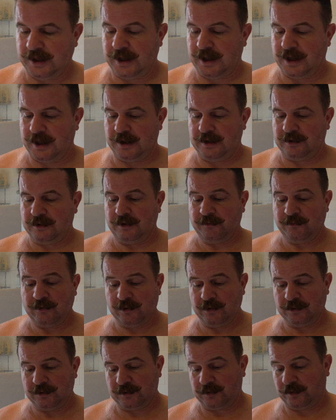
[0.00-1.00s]
And I've
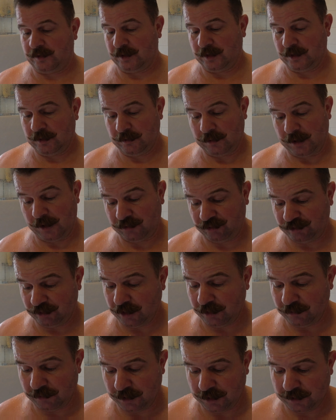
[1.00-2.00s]
got, do you
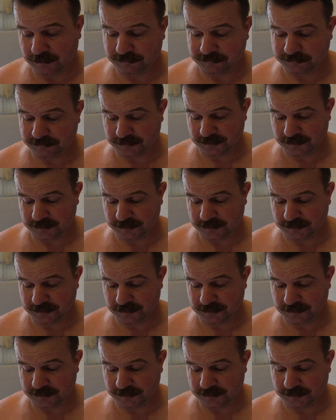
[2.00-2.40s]
know what?